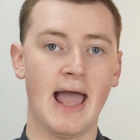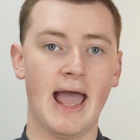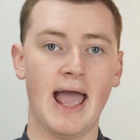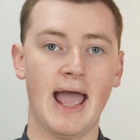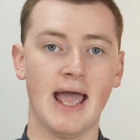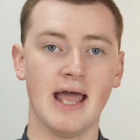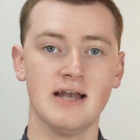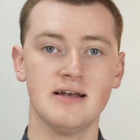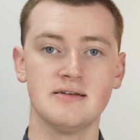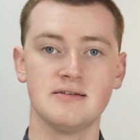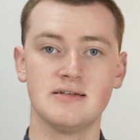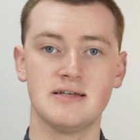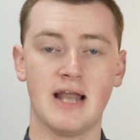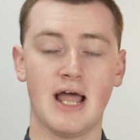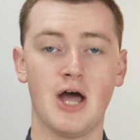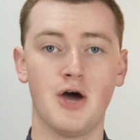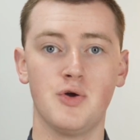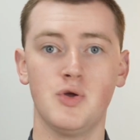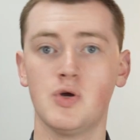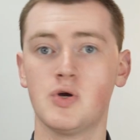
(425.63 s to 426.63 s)
and
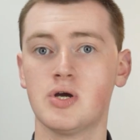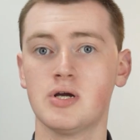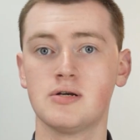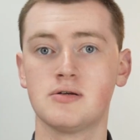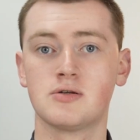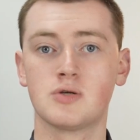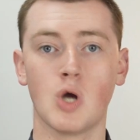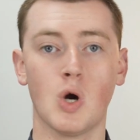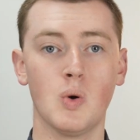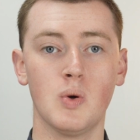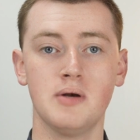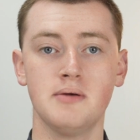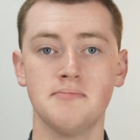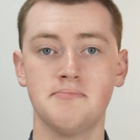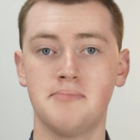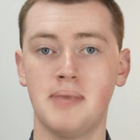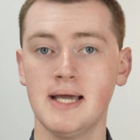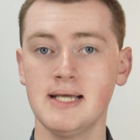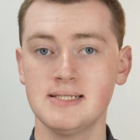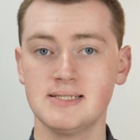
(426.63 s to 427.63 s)
now you could go
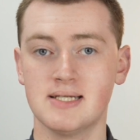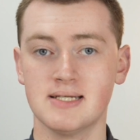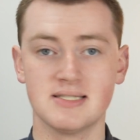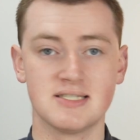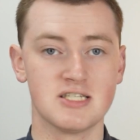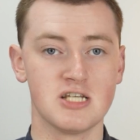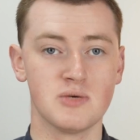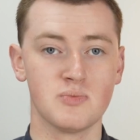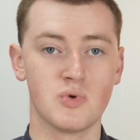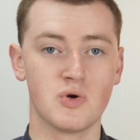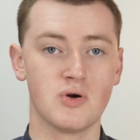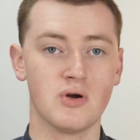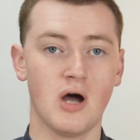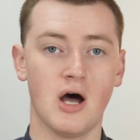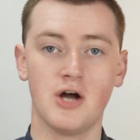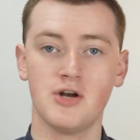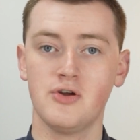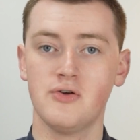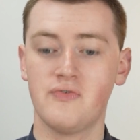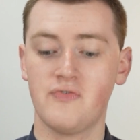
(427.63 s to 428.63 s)
and paste it somewhere
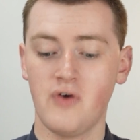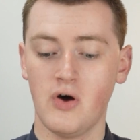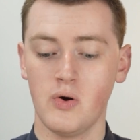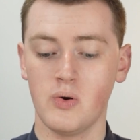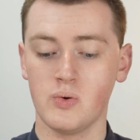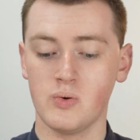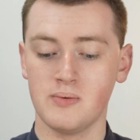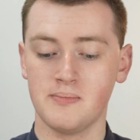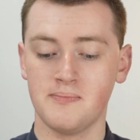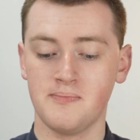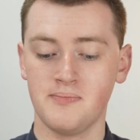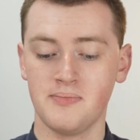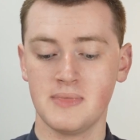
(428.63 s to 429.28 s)
on your phone.